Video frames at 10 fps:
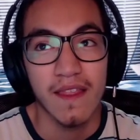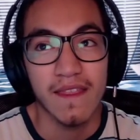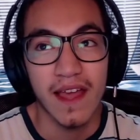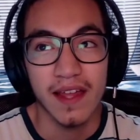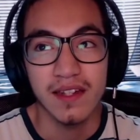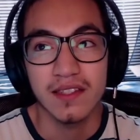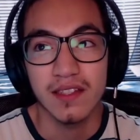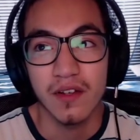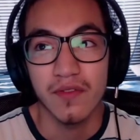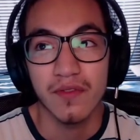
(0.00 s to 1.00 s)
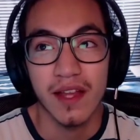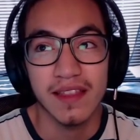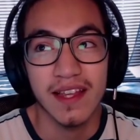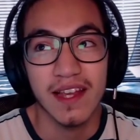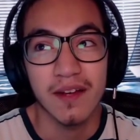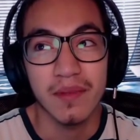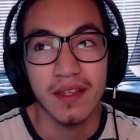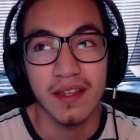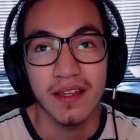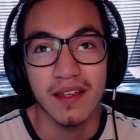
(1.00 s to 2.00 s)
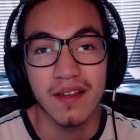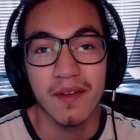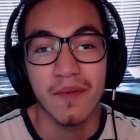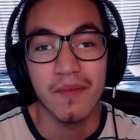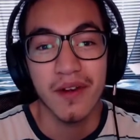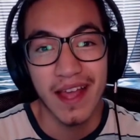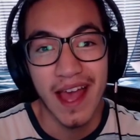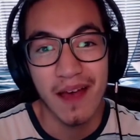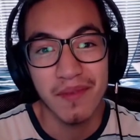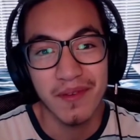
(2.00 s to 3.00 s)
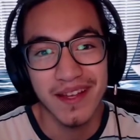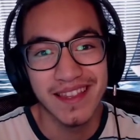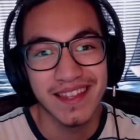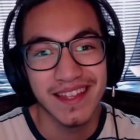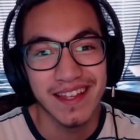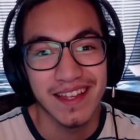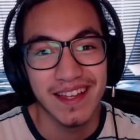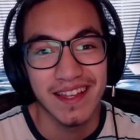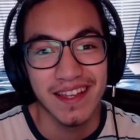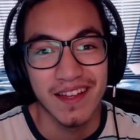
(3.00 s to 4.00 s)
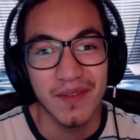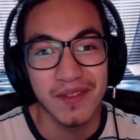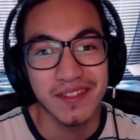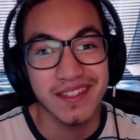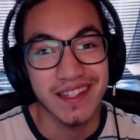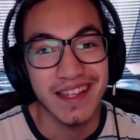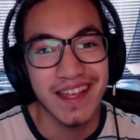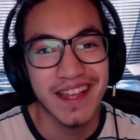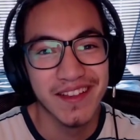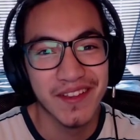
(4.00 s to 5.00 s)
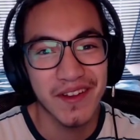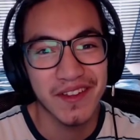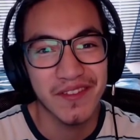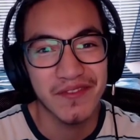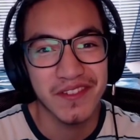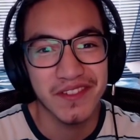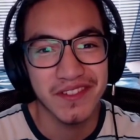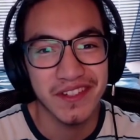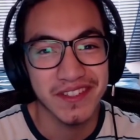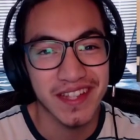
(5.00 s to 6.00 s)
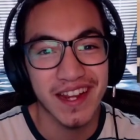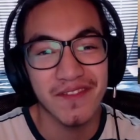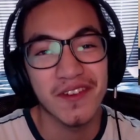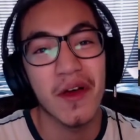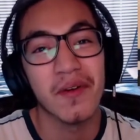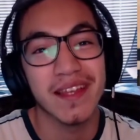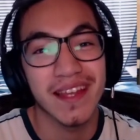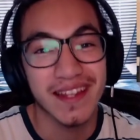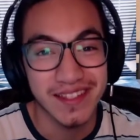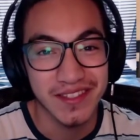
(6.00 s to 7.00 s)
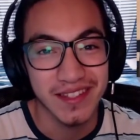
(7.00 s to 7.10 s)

that in itself, I think I'd be pretty happy We'll see. Only the future knows. I didn't even know I would get into